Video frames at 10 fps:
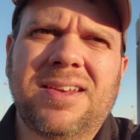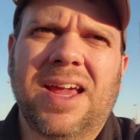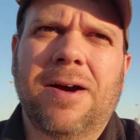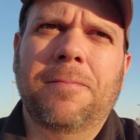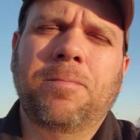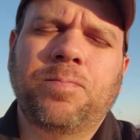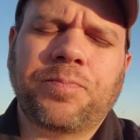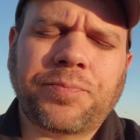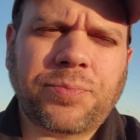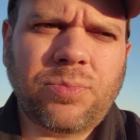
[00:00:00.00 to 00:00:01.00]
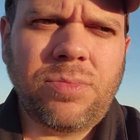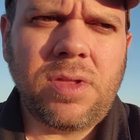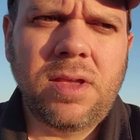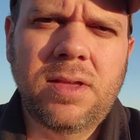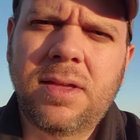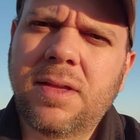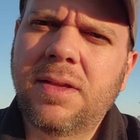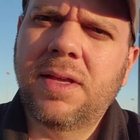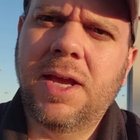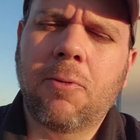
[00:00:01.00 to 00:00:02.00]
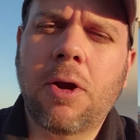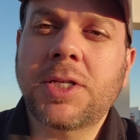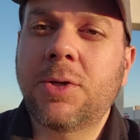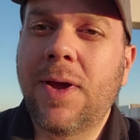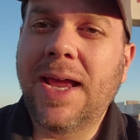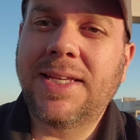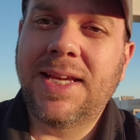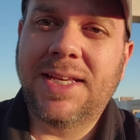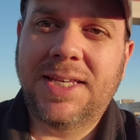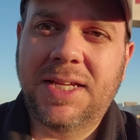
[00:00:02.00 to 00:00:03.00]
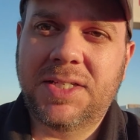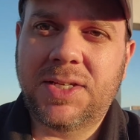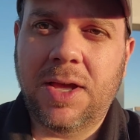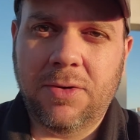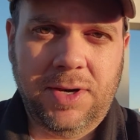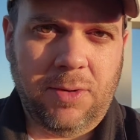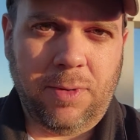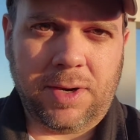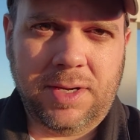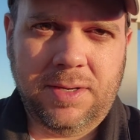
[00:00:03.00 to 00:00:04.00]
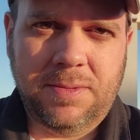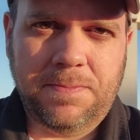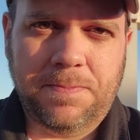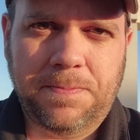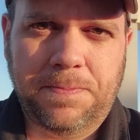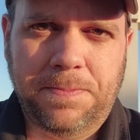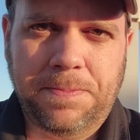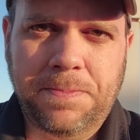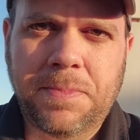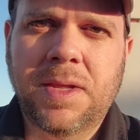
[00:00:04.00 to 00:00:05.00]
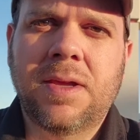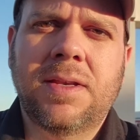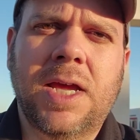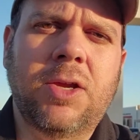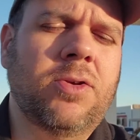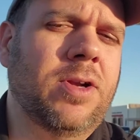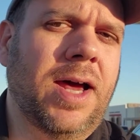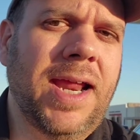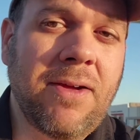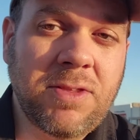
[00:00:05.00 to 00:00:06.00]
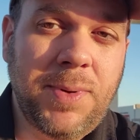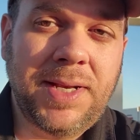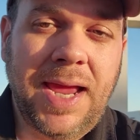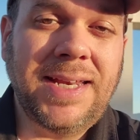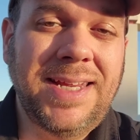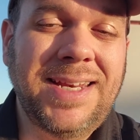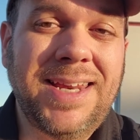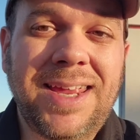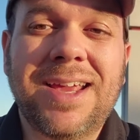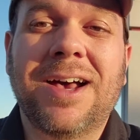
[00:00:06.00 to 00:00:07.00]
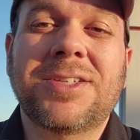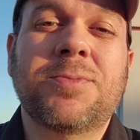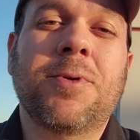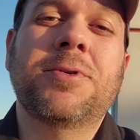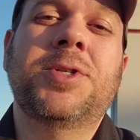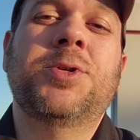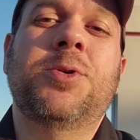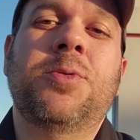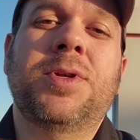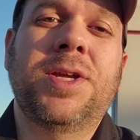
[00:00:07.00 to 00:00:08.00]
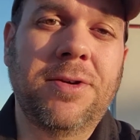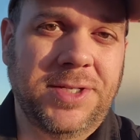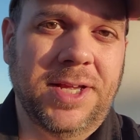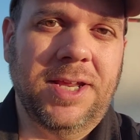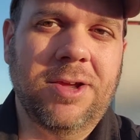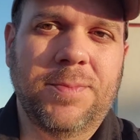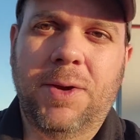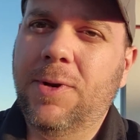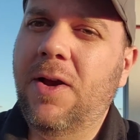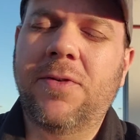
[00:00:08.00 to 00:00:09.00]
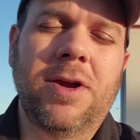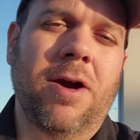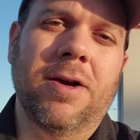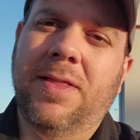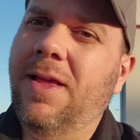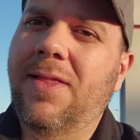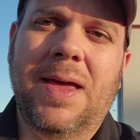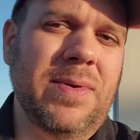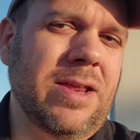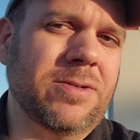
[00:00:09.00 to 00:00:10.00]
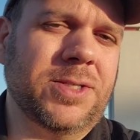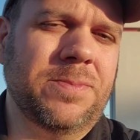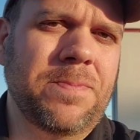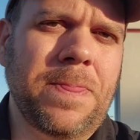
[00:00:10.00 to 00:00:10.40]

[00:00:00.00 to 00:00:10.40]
Now, it works through AT&T's cellular network. Now, you do not have to be an AT&T customer to use it. You can be whatever you are. None of that matters.